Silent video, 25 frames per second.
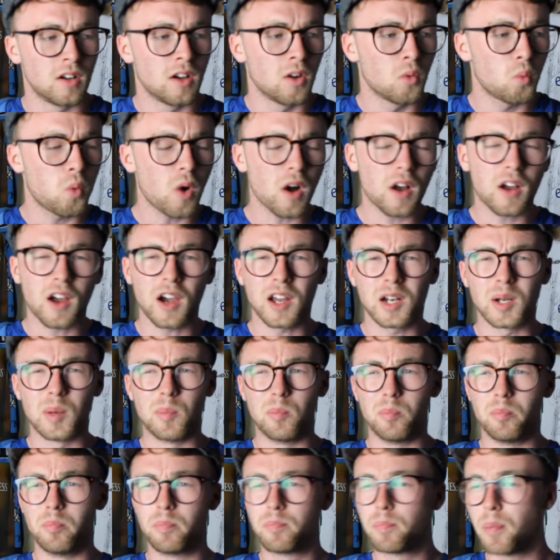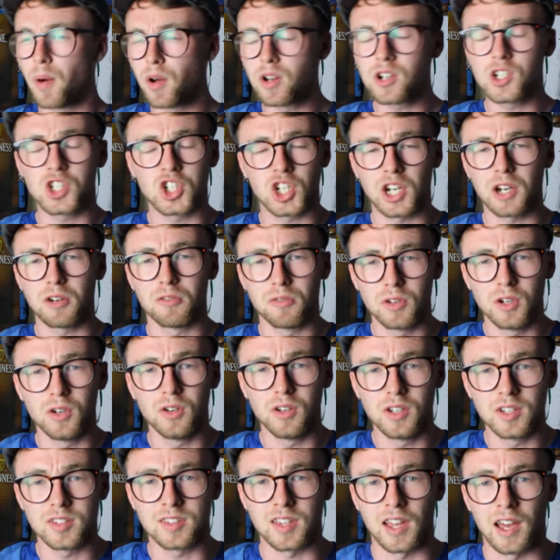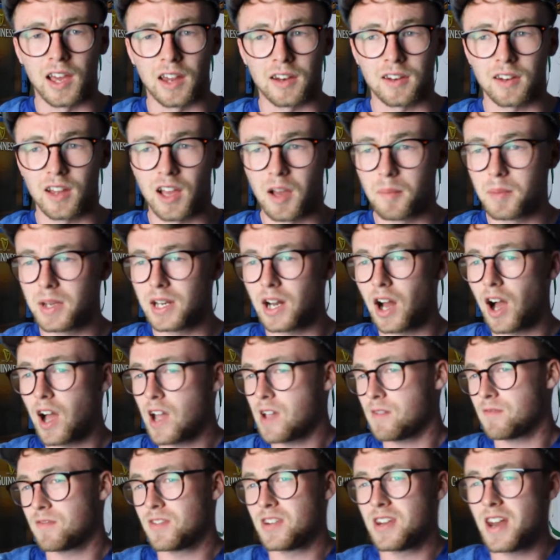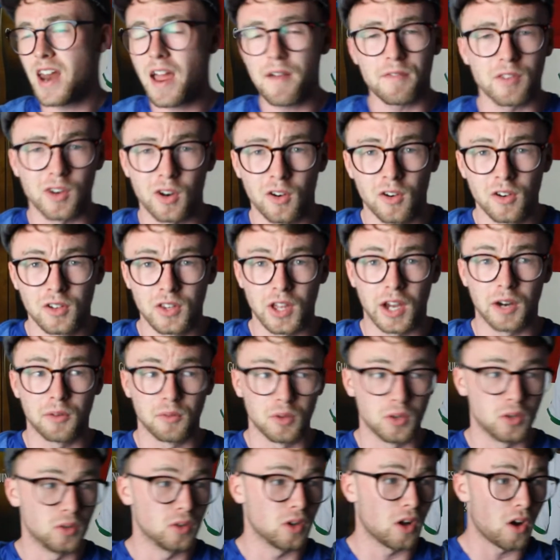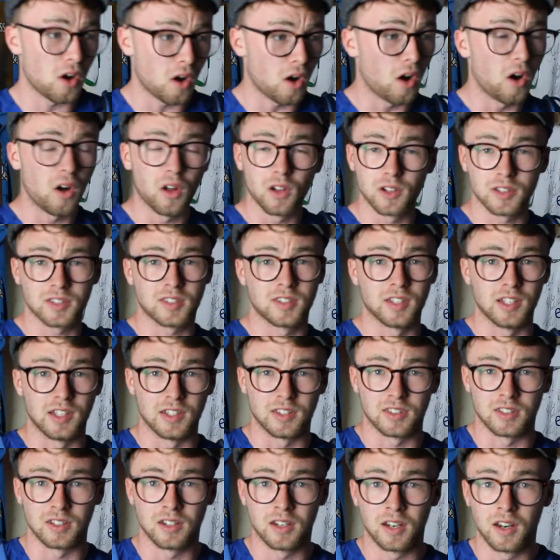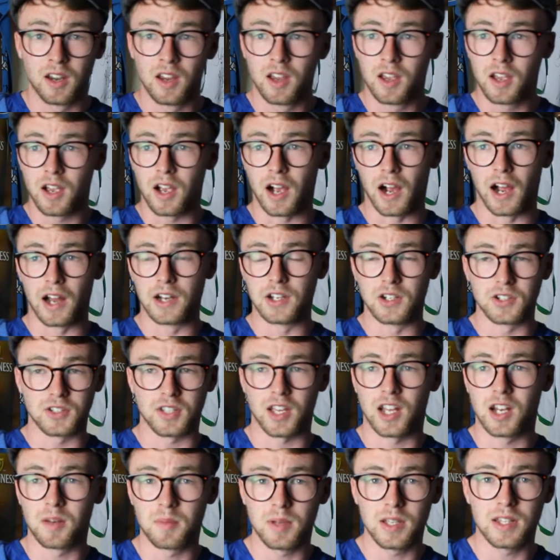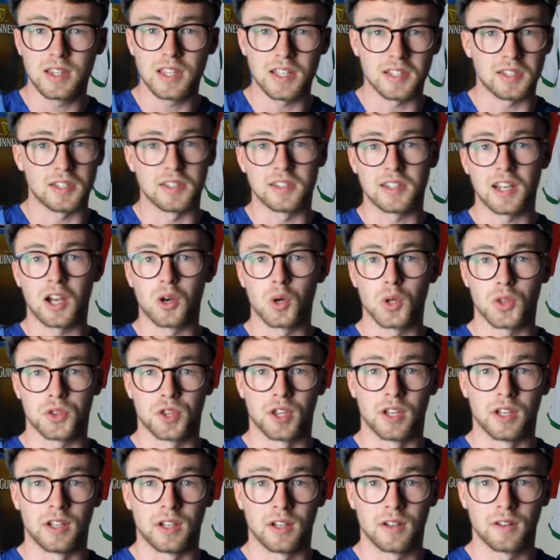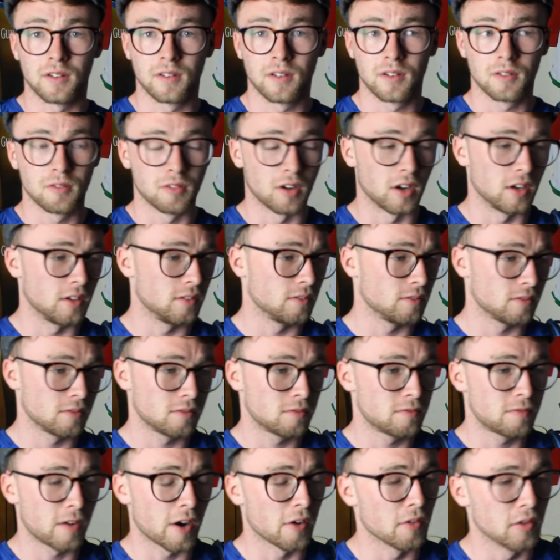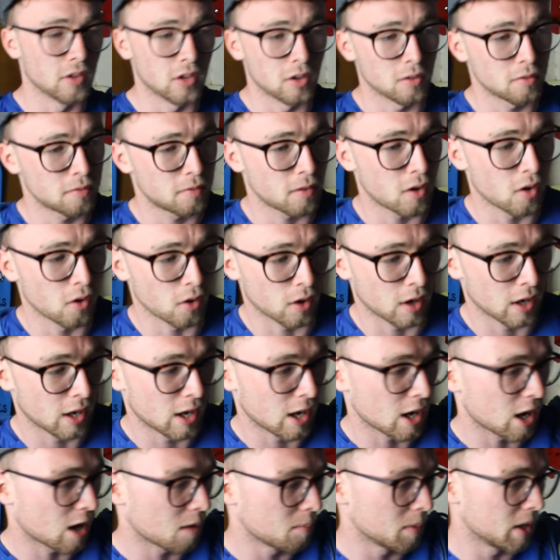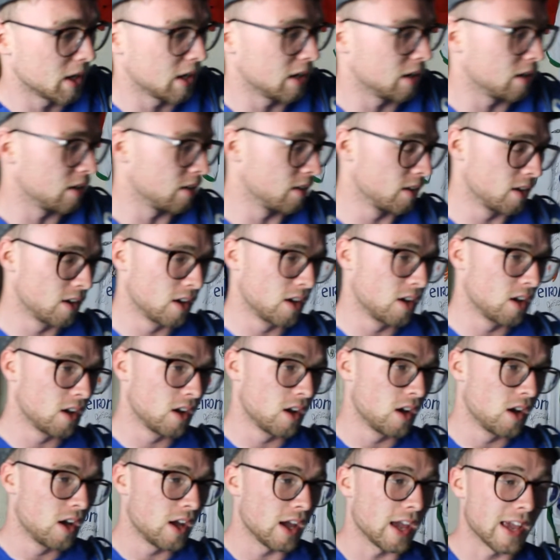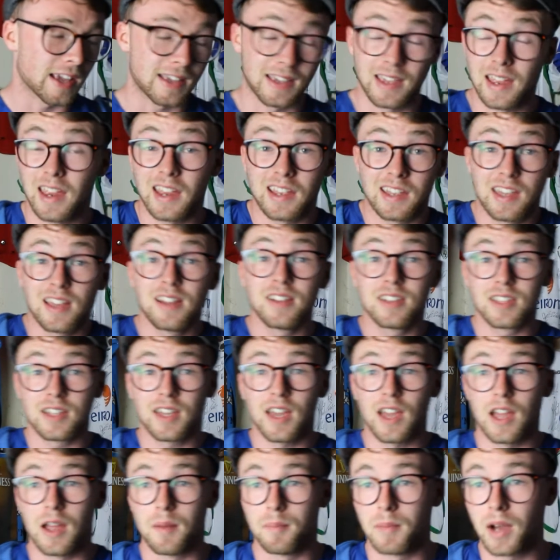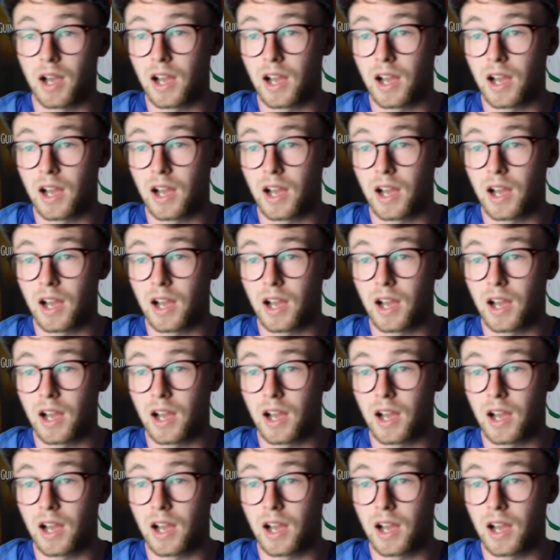What kind of bullshit rule is that? I mean, I've never heard that rule all season, and you're telling me this is now a thing. Right, fair enough, okay. I mean, it killed the game.